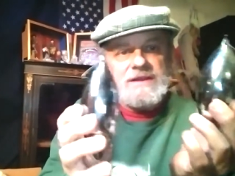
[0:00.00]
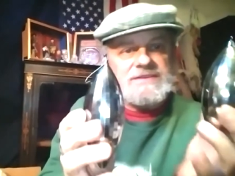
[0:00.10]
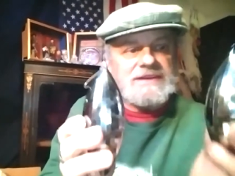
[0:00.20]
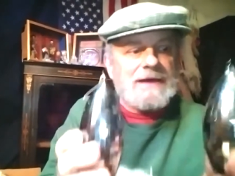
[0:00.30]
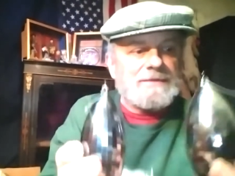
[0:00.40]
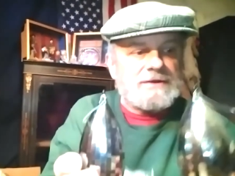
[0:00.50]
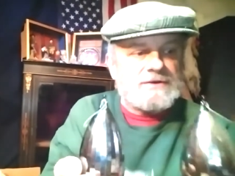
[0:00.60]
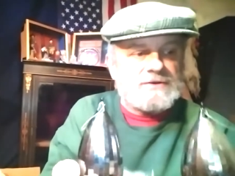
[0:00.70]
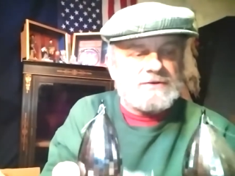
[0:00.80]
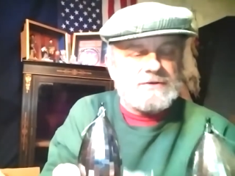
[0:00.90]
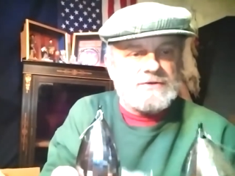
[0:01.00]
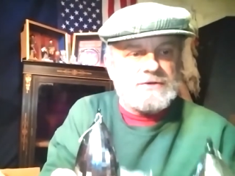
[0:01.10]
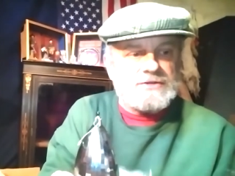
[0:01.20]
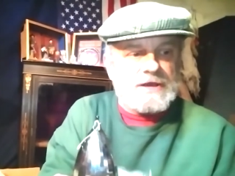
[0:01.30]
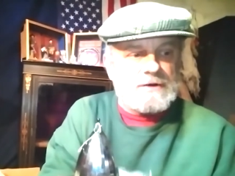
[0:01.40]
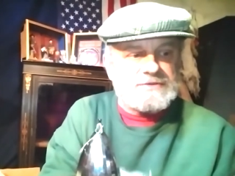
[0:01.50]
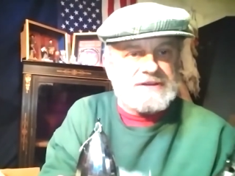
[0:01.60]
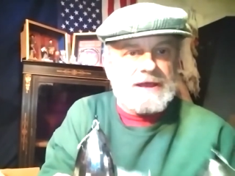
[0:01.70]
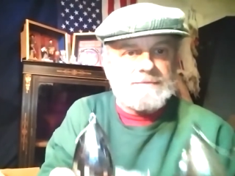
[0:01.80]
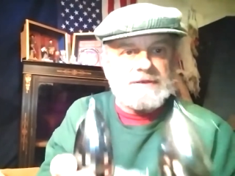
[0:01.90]
stop it, shadow
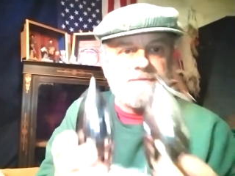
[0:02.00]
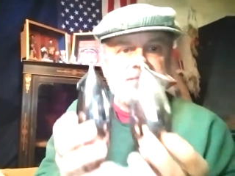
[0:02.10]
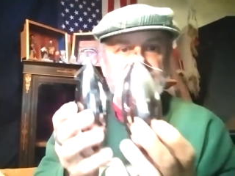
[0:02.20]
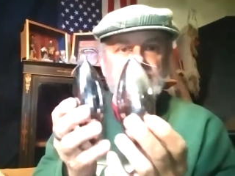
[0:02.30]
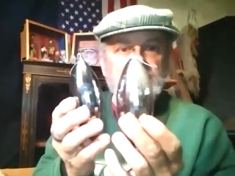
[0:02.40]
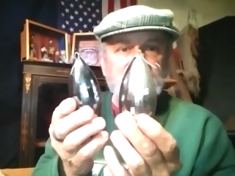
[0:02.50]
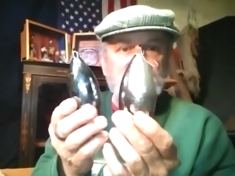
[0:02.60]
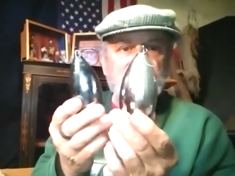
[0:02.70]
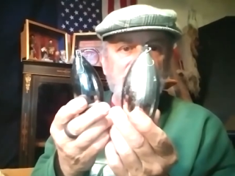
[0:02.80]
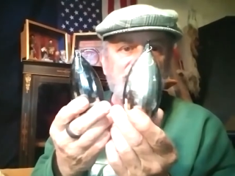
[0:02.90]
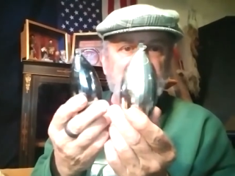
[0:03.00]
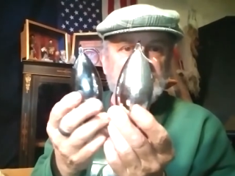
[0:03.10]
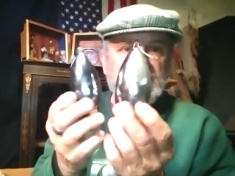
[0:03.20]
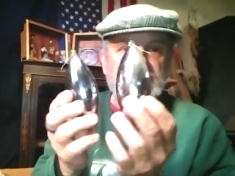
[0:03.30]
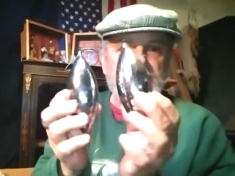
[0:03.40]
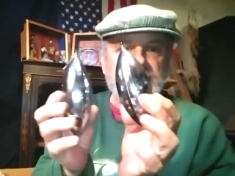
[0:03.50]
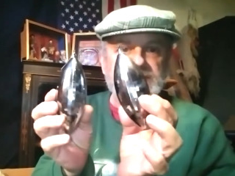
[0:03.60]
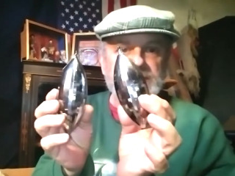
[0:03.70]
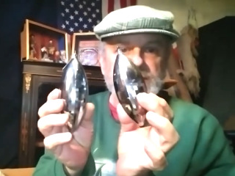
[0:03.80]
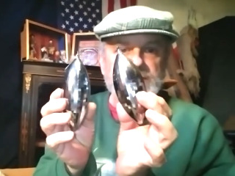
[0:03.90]
stop. They've got that
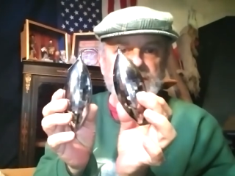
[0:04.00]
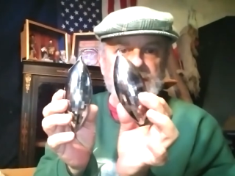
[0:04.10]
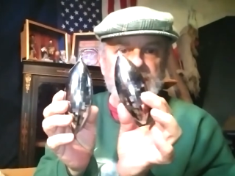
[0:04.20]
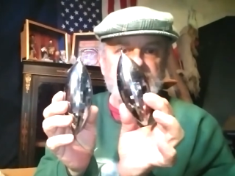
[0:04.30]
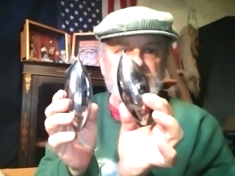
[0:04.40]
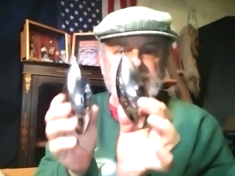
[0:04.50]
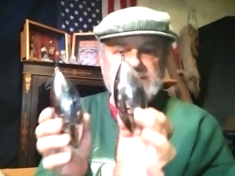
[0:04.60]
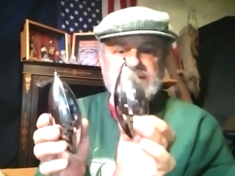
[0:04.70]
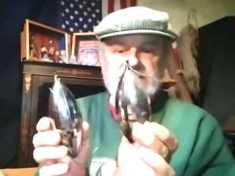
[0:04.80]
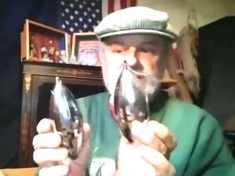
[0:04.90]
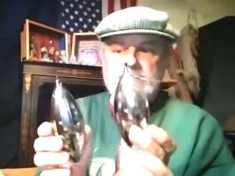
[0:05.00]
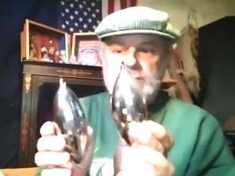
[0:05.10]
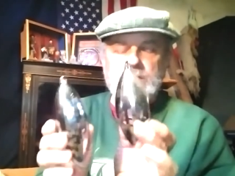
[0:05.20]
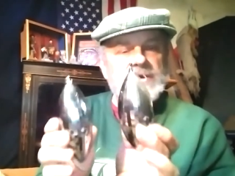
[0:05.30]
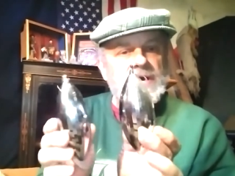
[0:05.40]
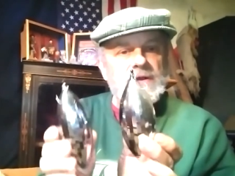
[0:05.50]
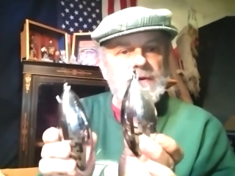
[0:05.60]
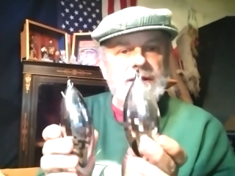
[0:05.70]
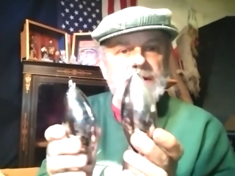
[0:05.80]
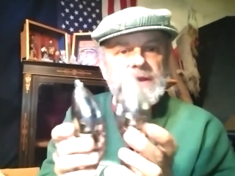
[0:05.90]
nice look to them. I don't know if you can see the blue
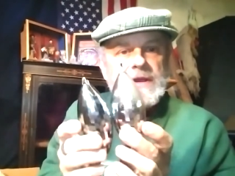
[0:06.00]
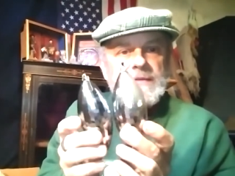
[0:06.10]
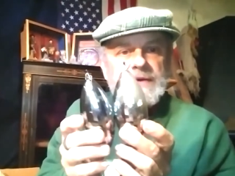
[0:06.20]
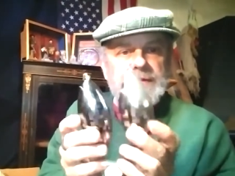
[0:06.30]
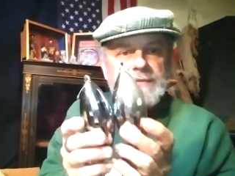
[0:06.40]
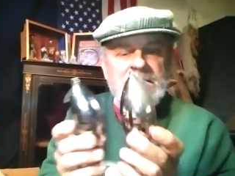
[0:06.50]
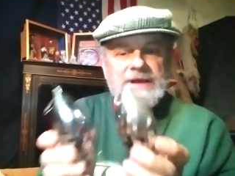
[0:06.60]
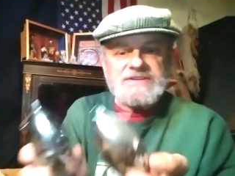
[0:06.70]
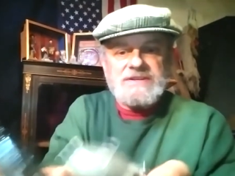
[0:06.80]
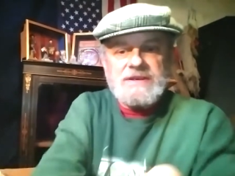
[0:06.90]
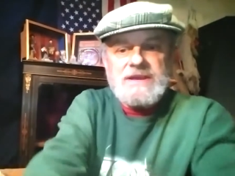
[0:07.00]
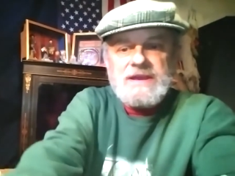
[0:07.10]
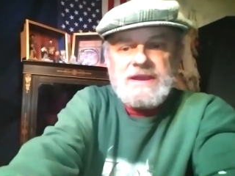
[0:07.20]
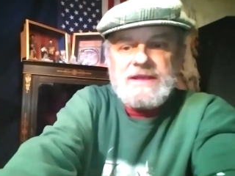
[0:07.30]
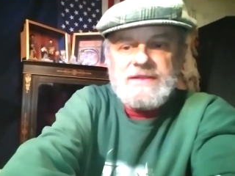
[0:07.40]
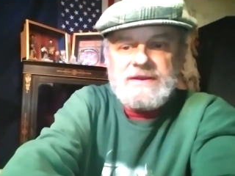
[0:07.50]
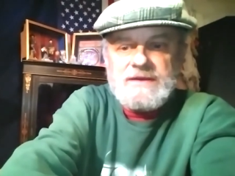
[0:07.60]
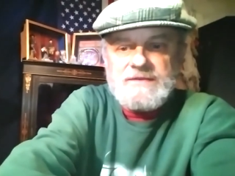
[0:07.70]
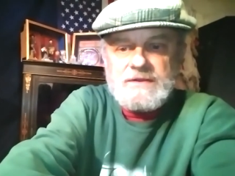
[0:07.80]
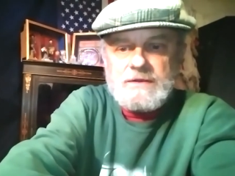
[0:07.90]
coloring, but they're plastic, and they
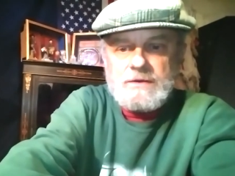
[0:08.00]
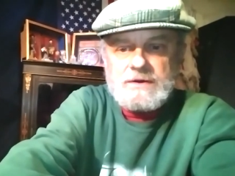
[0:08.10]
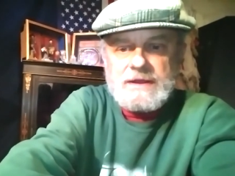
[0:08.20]
definitely look